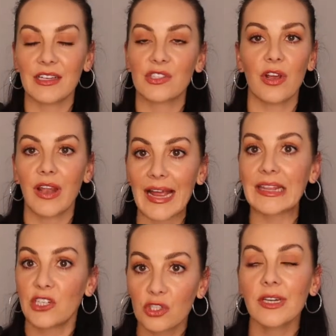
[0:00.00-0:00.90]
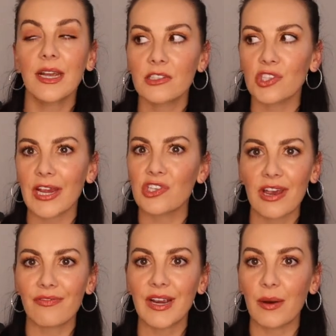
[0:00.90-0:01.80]
So it, like, literally gets changed
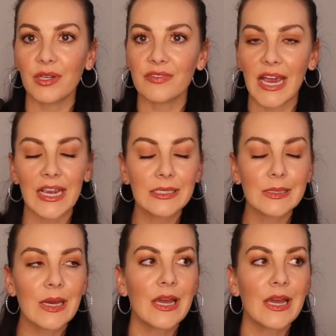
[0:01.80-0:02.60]
every couple of days.